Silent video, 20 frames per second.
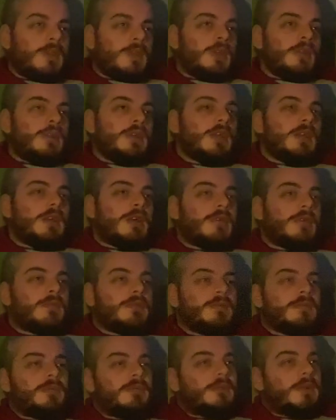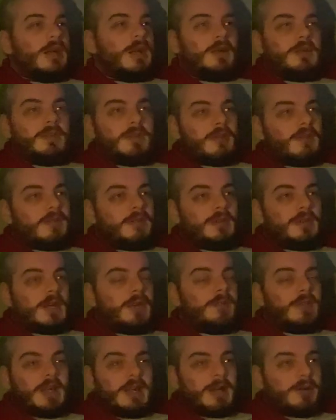They have houses, they
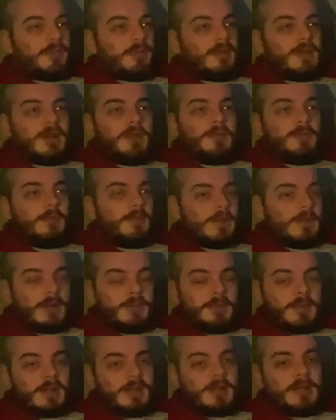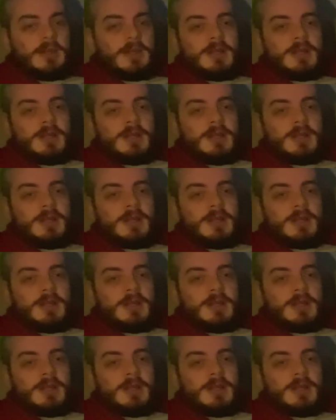have a house, they have a family.